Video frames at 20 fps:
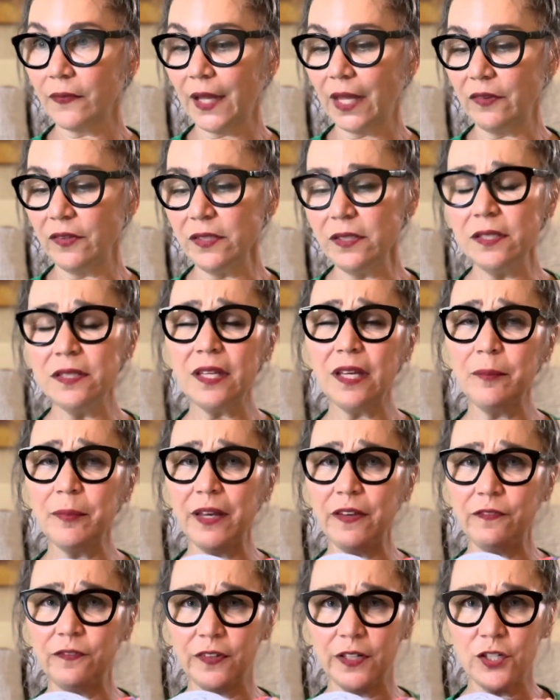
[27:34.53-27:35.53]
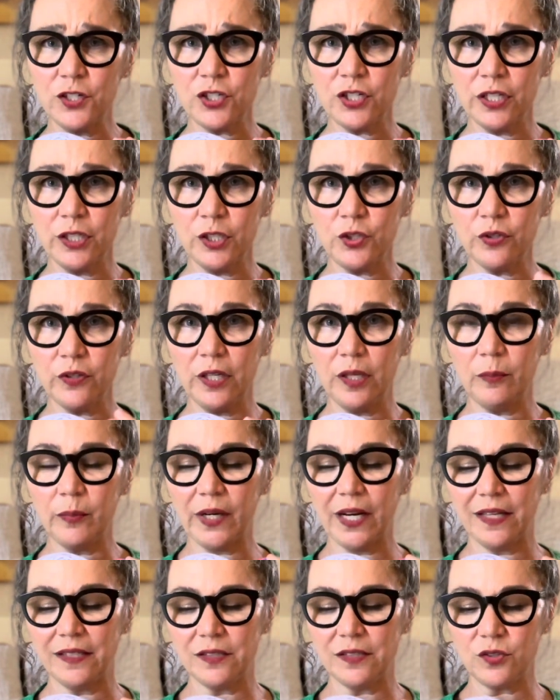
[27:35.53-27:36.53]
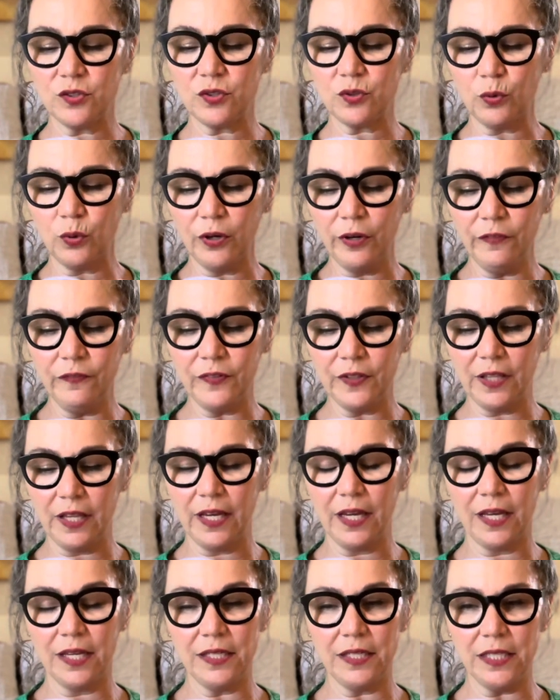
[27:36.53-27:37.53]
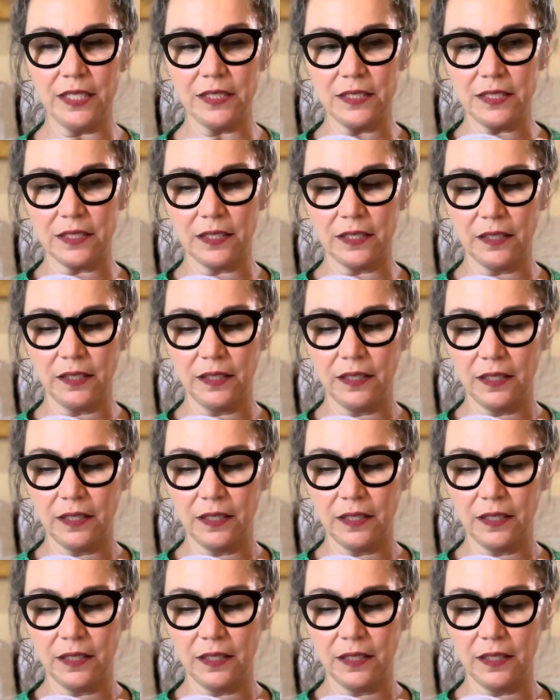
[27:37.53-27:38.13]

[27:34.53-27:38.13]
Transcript: This is like my finishing treat, but I sort of feel like I need to